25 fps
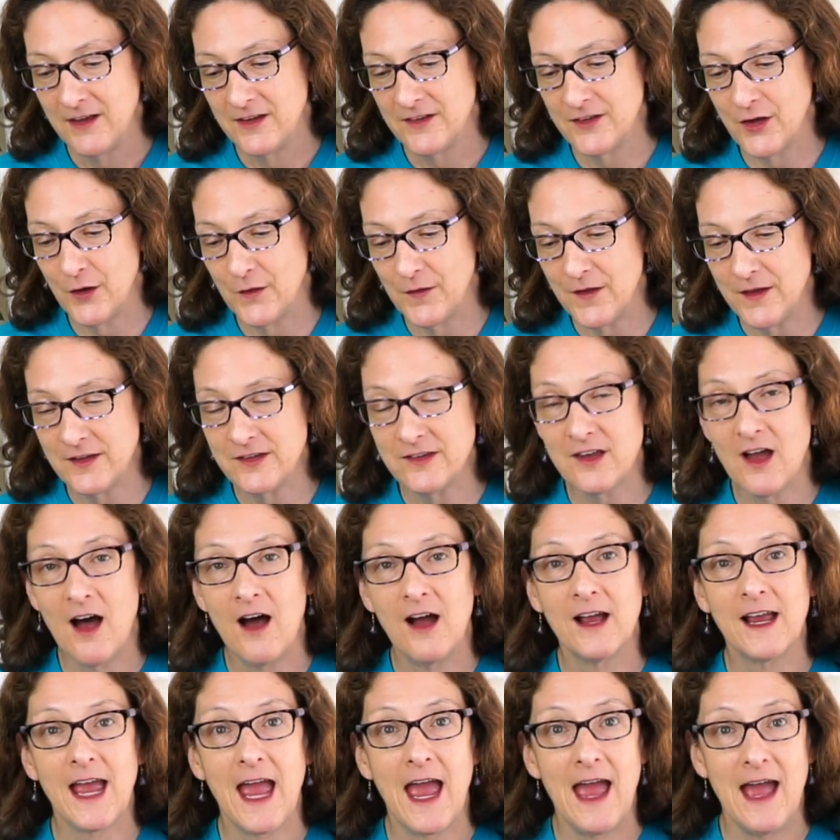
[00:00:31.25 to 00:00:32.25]
So this
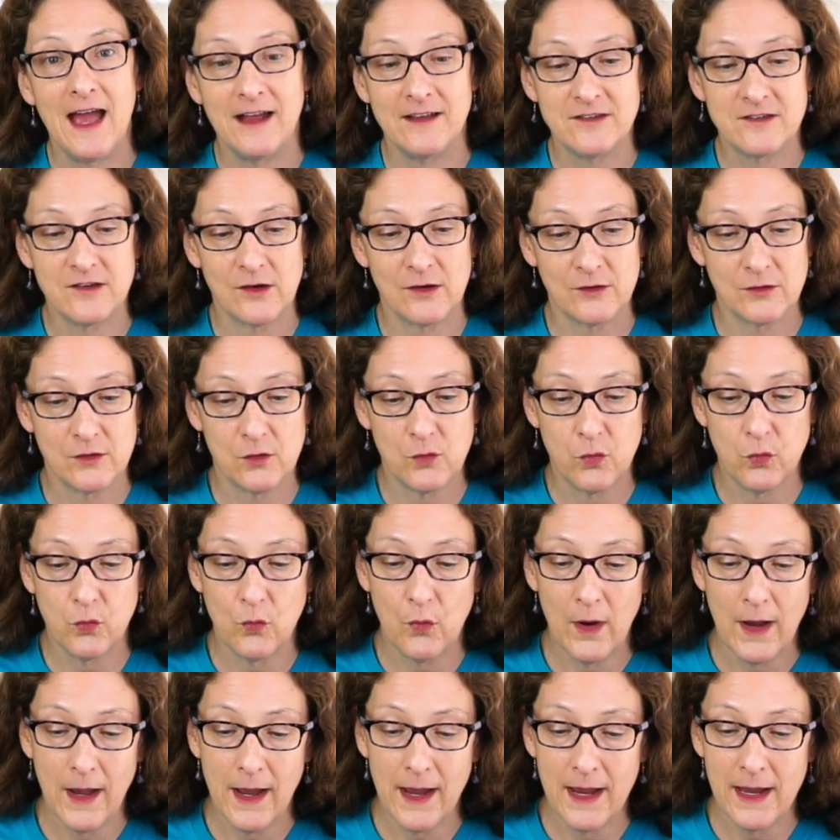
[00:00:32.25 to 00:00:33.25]
dock adds
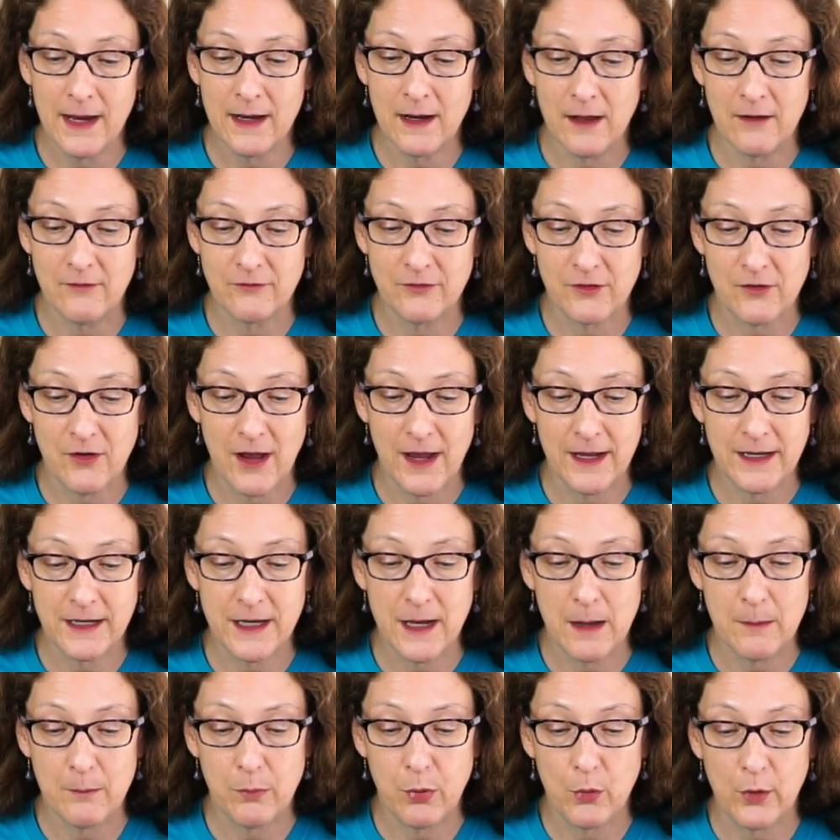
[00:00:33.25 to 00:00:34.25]
quite a
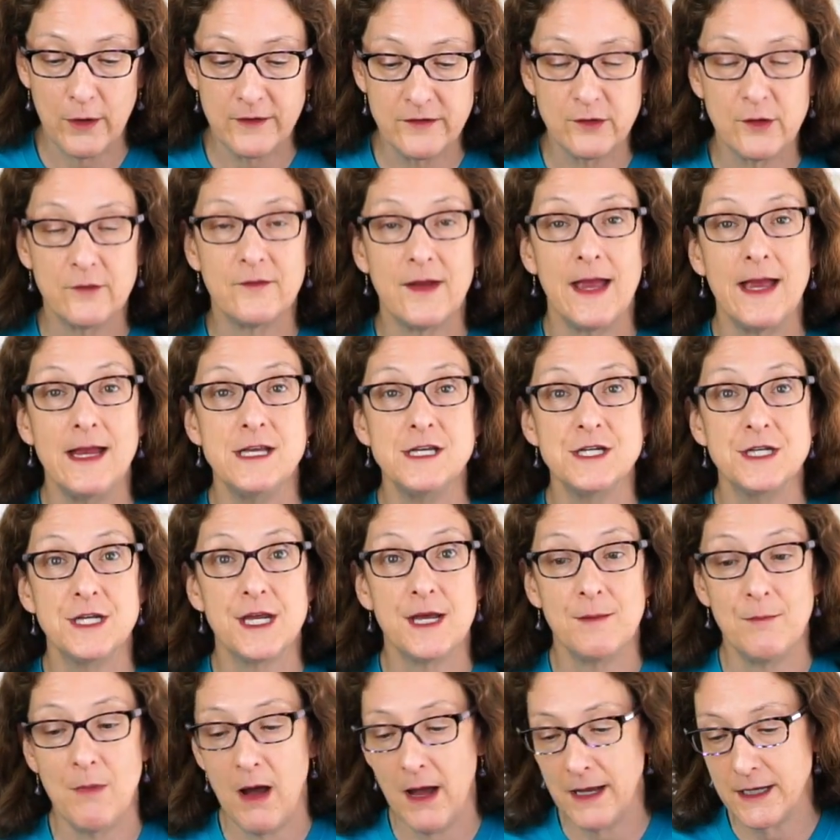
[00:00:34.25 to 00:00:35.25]
variety of ports. You have H
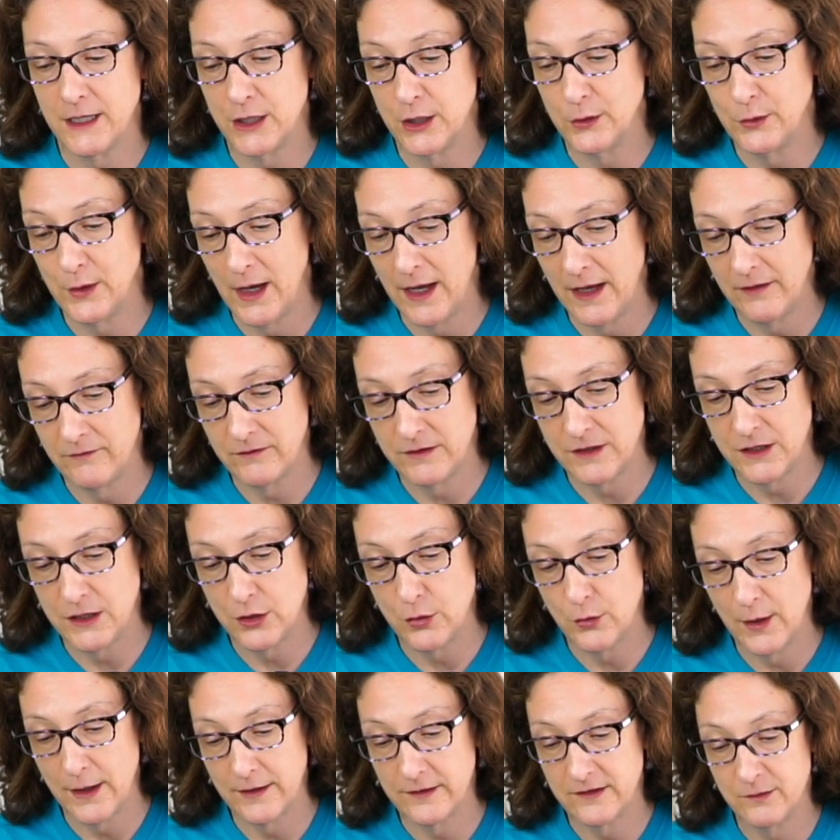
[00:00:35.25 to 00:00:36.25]
D M I, you have
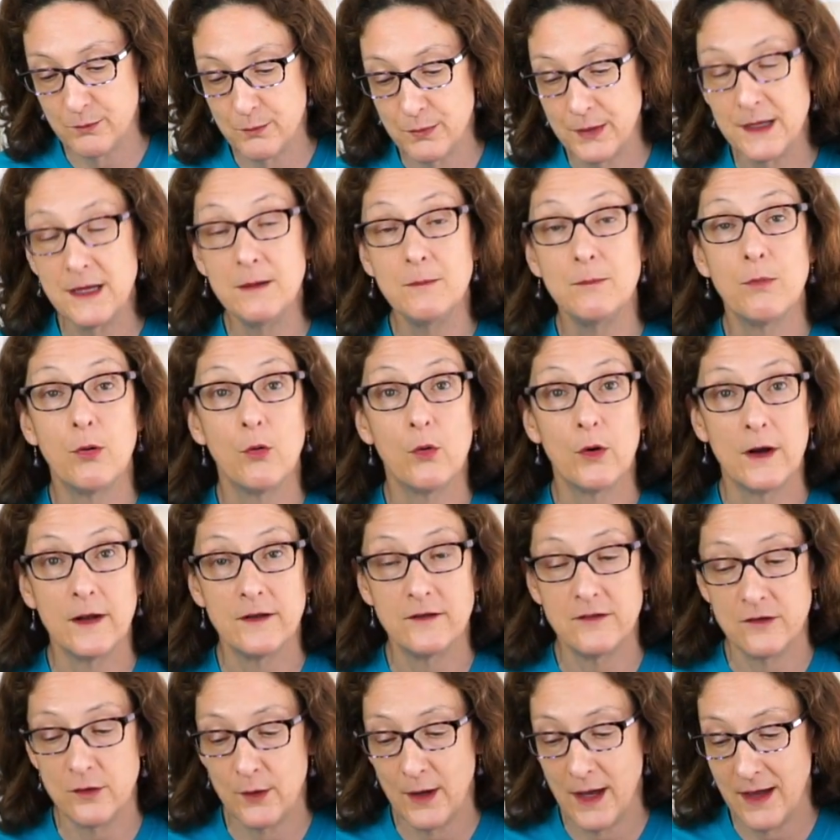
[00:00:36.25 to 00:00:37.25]
U S B
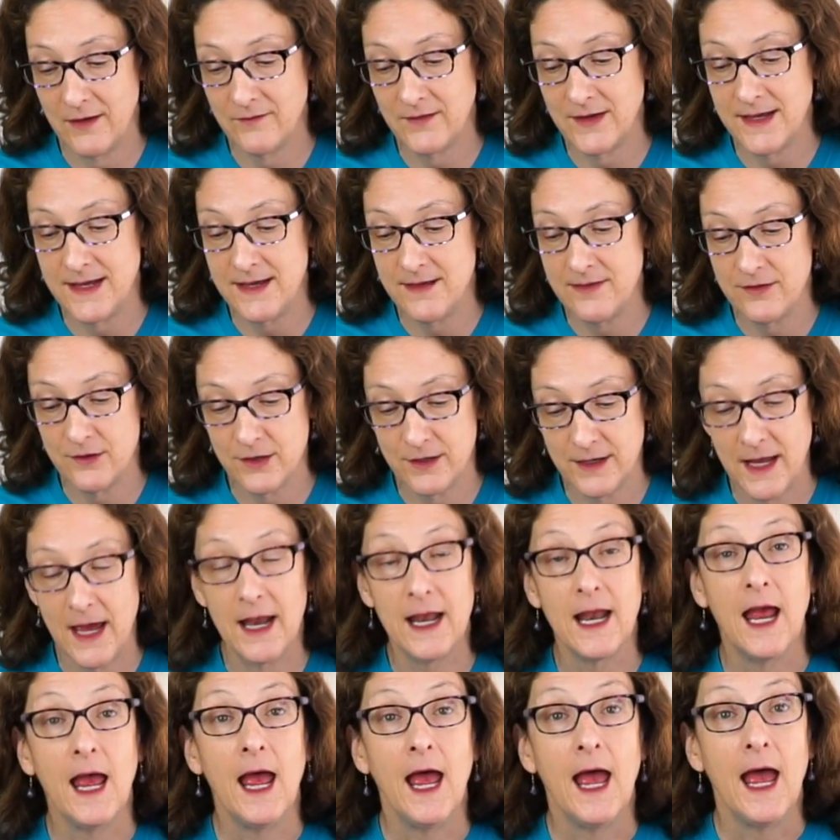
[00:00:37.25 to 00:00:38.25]
ports, you have
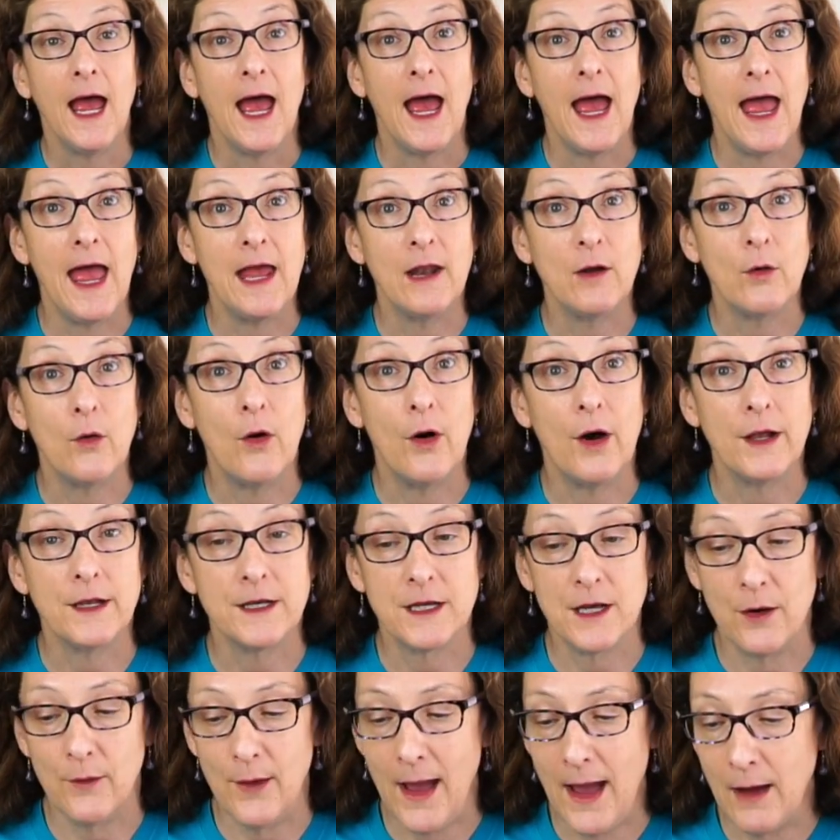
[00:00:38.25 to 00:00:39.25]
Ethernet, and
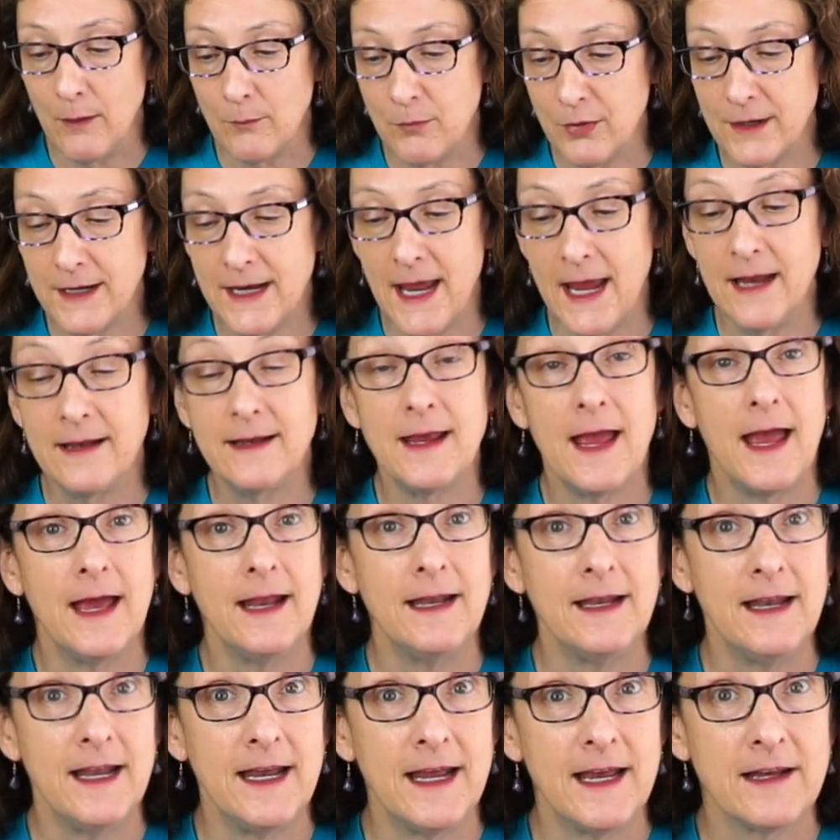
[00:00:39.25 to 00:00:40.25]
audio out. Pretty handy,
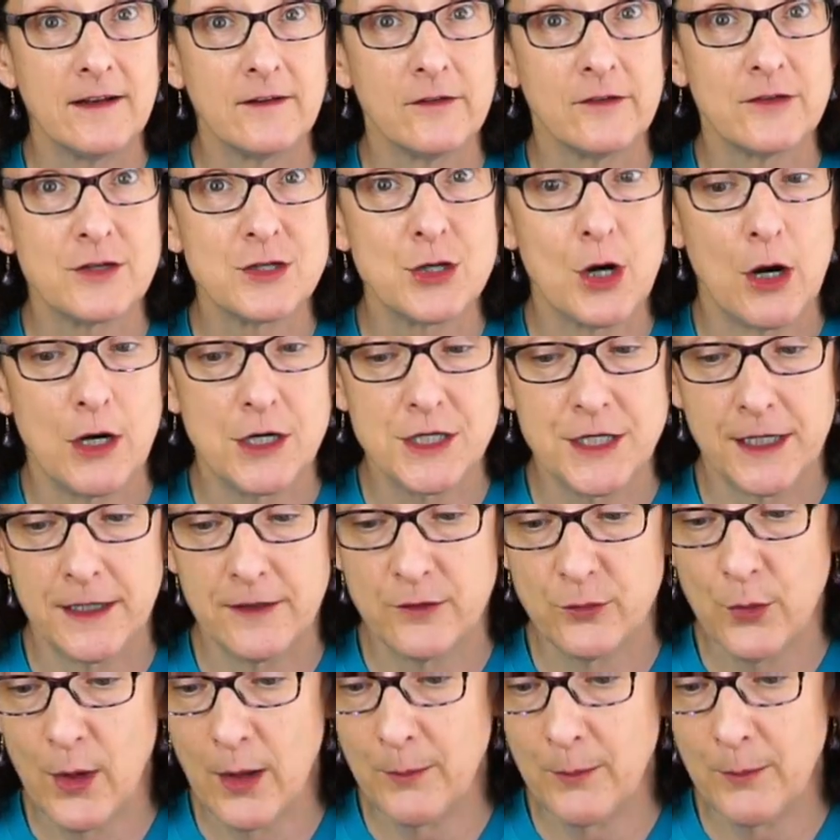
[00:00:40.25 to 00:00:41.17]
and it handles charging as